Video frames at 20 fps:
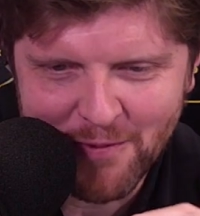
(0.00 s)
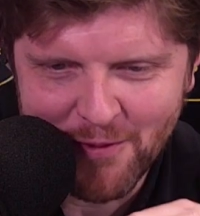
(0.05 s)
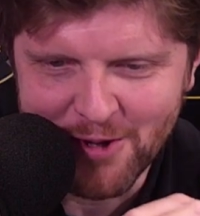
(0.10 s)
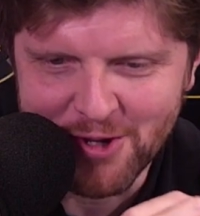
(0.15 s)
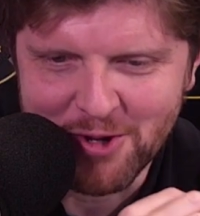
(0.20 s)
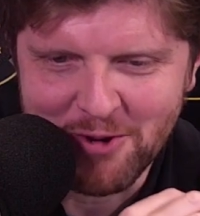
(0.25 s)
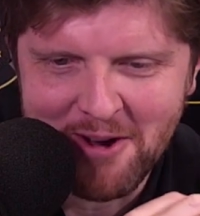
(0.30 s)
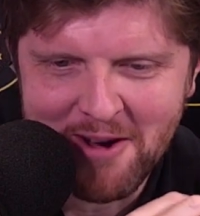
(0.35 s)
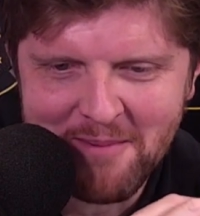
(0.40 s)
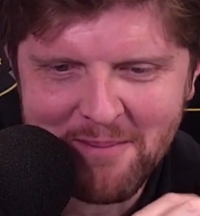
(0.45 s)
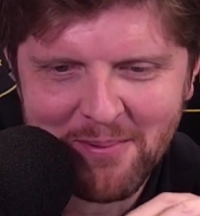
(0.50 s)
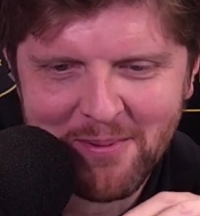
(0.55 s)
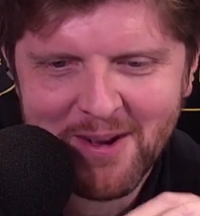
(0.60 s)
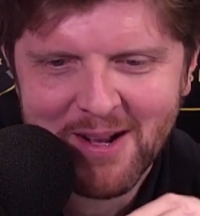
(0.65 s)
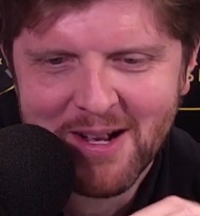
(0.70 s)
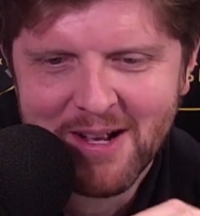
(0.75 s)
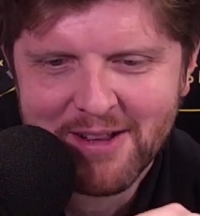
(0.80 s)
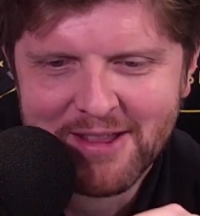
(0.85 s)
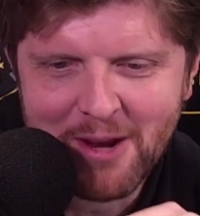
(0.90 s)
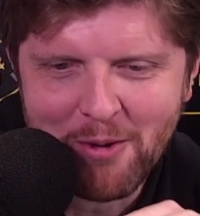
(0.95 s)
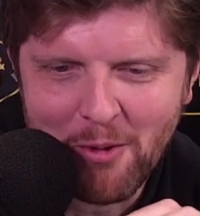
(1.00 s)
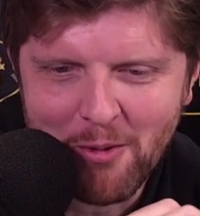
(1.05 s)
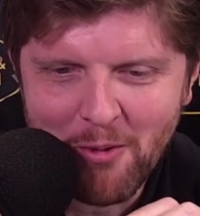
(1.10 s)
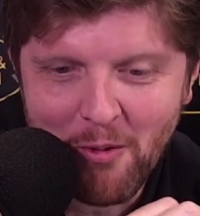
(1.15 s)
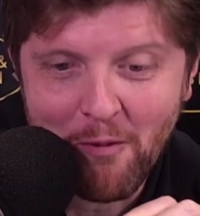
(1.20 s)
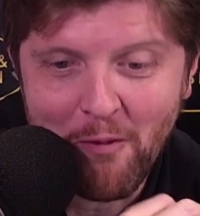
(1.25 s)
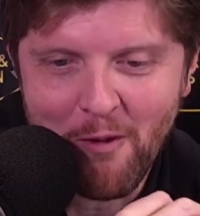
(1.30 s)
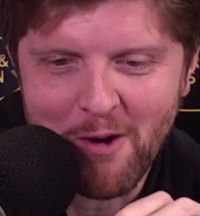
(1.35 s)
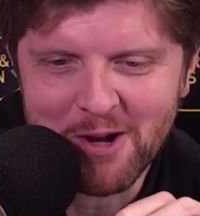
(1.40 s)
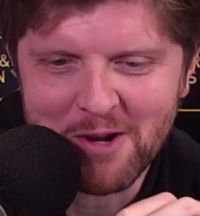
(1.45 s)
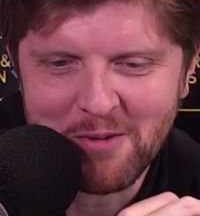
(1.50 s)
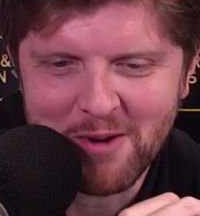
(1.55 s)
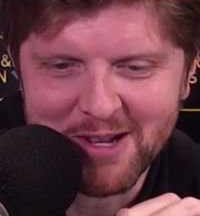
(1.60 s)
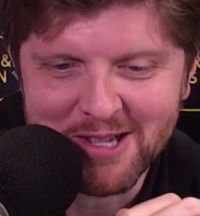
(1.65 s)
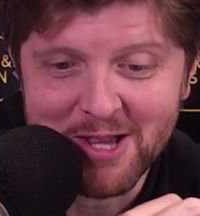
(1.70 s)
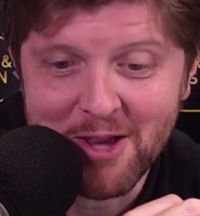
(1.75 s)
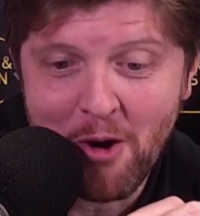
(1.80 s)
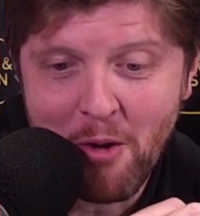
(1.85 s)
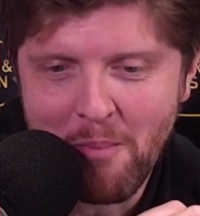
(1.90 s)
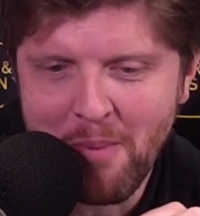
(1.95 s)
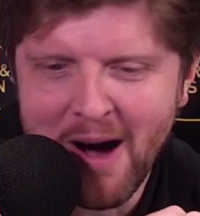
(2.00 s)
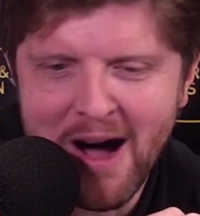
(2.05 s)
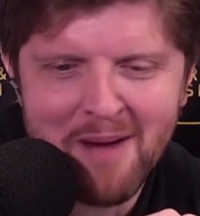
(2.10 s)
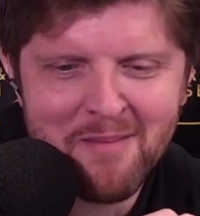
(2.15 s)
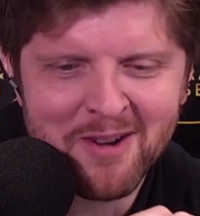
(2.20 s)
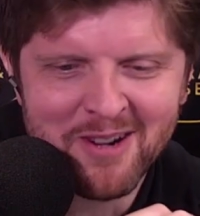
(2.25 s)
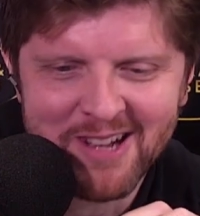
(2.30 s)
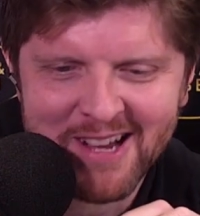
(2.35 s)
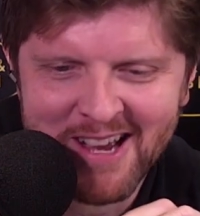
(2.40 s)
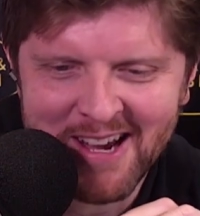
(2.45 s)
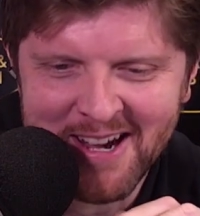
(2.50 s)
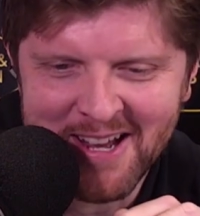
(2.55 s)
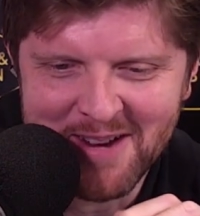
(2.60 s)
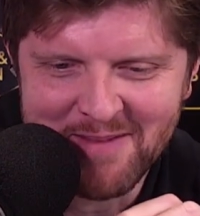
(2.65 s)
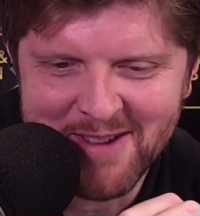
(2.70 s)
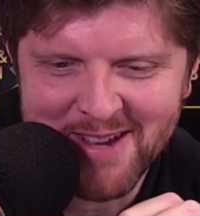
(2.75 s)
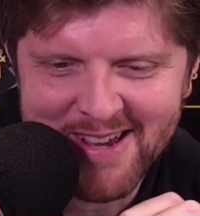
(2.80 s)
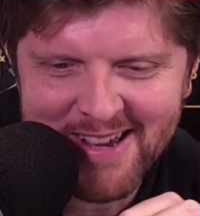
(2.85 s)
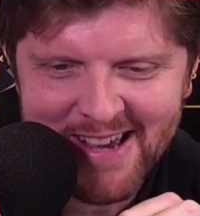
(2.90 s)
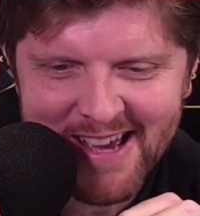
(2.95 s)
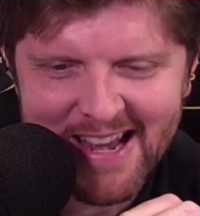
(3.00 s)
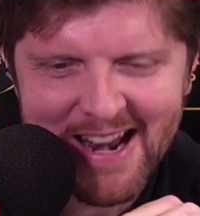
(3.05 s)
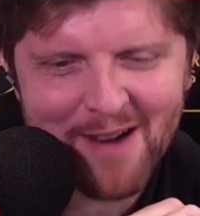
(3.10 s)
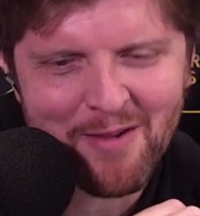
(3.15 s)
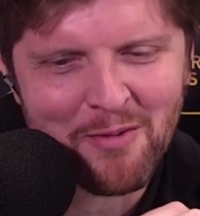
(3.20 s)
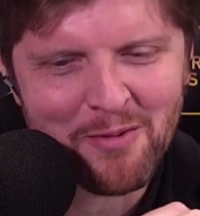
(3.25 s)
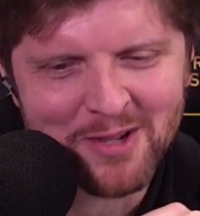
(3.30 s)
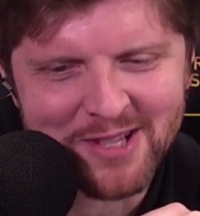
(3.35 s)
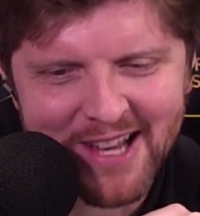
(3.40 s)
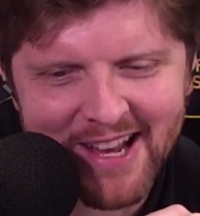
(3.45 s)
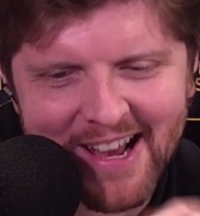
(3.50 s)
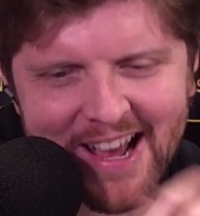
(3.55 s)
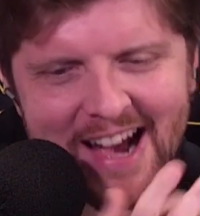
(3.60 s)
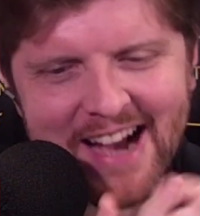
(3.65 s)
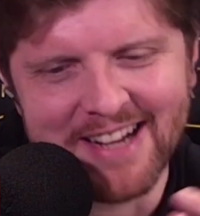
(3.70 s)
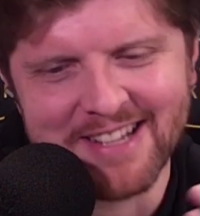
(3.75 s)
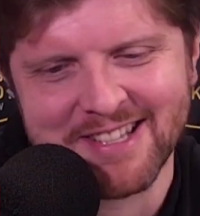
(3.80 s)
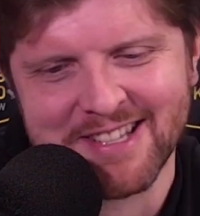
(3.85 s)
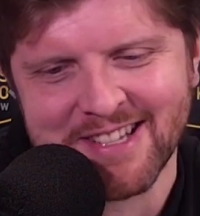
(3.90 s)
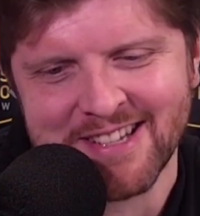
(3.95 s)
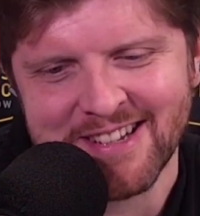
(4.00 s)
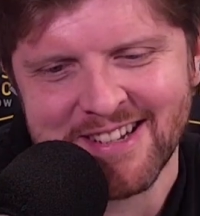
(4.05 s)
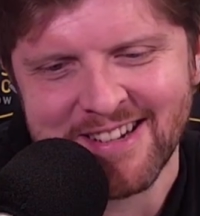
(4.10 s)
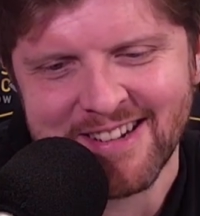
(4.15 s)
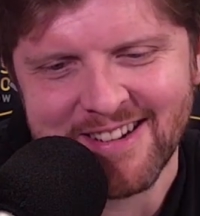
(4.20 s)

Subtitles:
for Trump? They were referring to it as the Obama economy. And everyone's like, guys,